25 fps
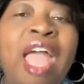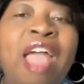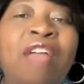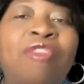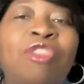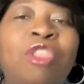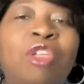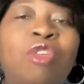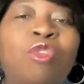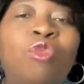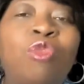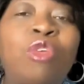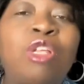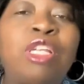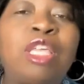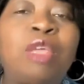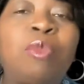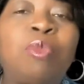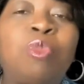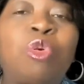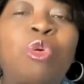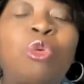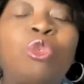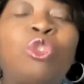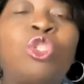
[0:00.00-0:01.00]
have to
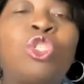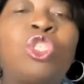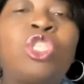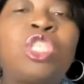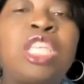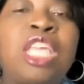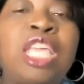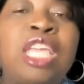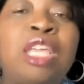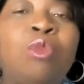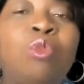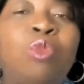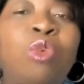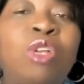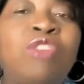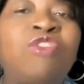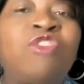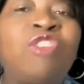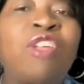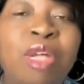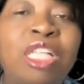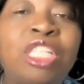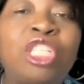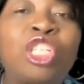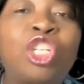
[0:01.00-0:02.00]
really proceed
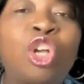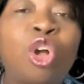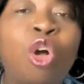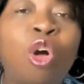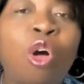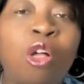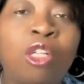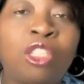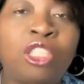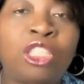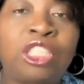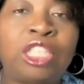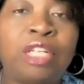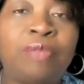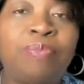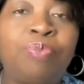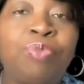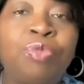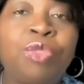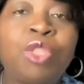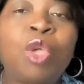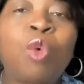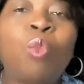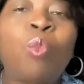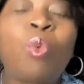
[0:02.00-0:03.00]
with much caution.